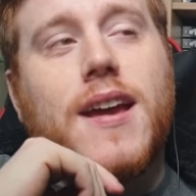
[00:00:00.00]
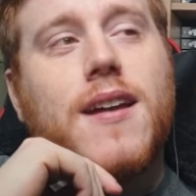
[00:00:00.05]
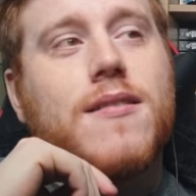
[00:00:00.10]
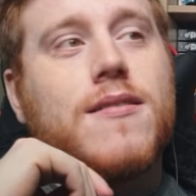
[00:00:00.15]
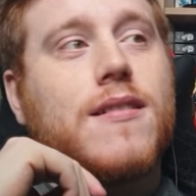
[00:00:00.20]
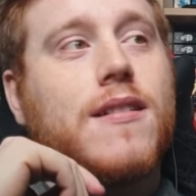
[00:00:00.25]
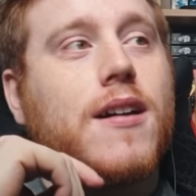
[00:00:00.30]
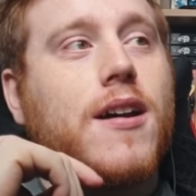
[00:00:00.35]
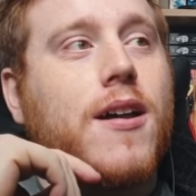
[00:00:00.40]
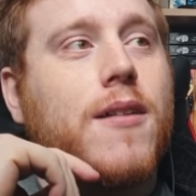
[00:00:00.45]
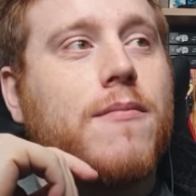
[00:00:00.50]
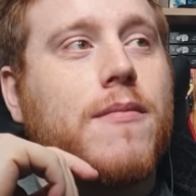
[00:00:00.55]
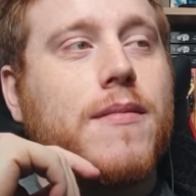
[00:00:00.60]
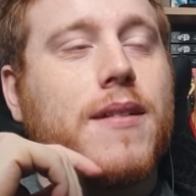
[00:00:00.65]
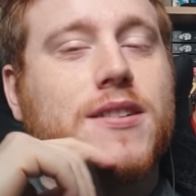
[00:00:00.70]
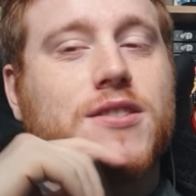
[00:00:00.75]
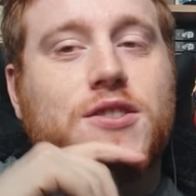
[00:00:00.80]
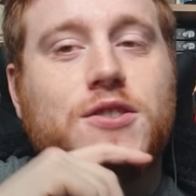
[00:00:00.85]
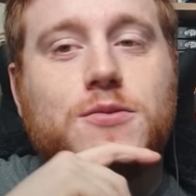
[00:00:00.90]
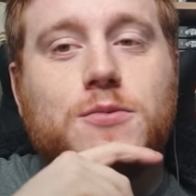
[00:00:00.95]
Yeah,
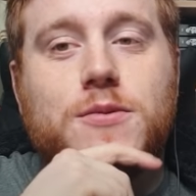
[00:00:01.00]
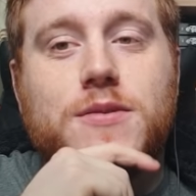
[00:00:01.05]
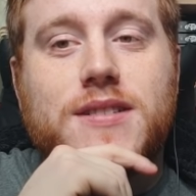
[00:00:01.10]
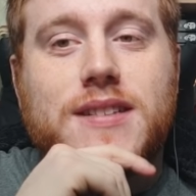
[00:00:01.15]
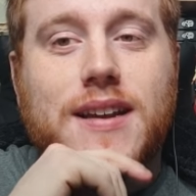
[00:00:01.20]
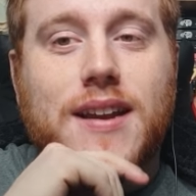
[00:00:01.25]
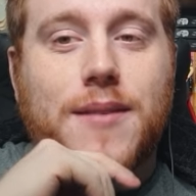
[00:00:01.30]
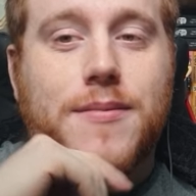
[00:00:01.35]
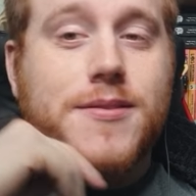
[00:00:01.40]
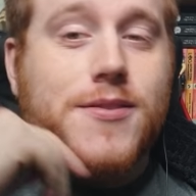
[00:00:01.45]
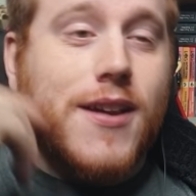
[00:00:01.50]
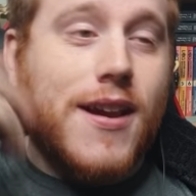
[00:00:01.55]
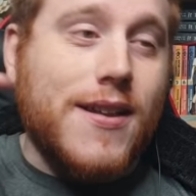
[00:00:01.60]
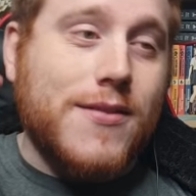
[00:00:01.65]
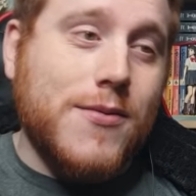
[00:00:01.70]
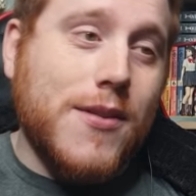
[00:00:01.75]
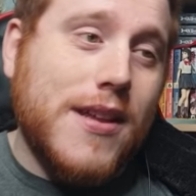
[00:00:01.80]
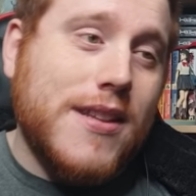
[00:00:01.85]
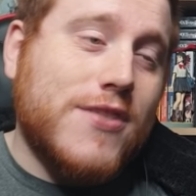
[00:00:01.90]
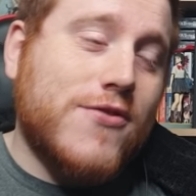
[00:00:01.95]
as usual, the second episode,
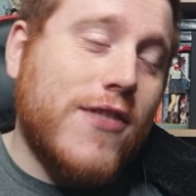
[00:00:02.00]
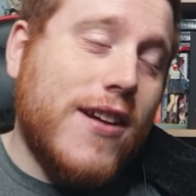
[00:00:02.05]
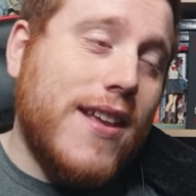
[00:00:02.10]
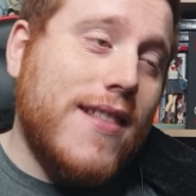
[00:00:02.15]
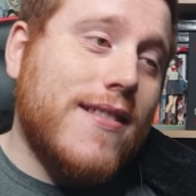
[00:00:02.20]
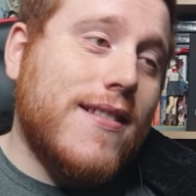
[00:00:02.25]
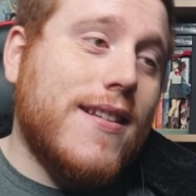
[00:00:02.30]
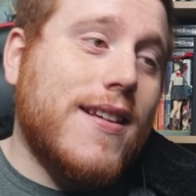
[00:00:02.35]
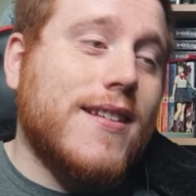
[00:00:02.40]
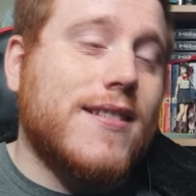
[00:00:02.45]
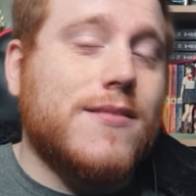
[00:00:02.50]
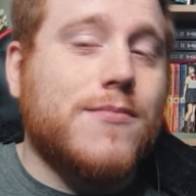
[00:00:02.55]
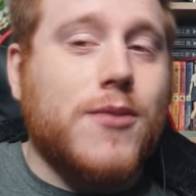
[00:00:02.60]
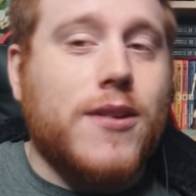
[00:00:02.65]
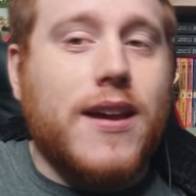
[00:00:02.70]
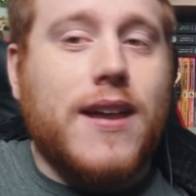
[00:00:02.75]
guys. We're getting straight into this.